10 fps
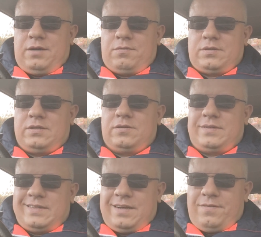hours, not
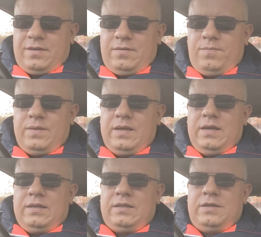7.
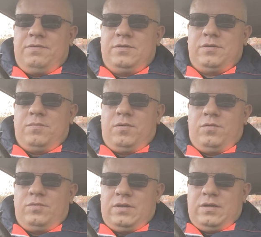The difference to the
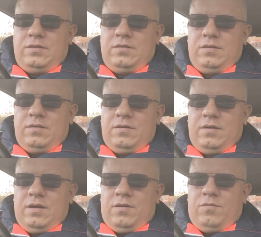mountain
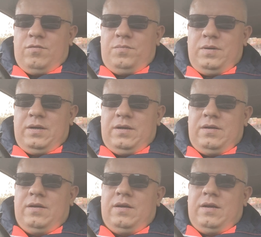will be
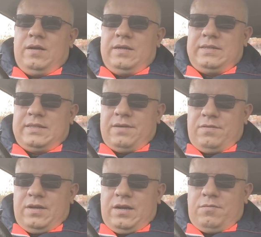
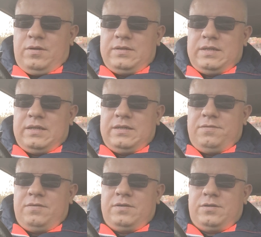7 hours, and the
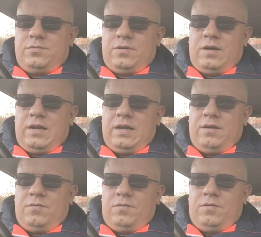difference to
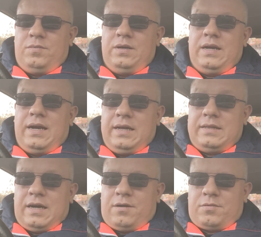LA will be
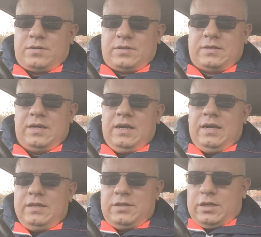8 hours.
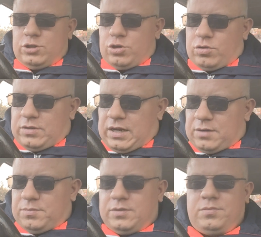In that short
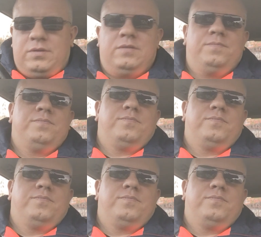time between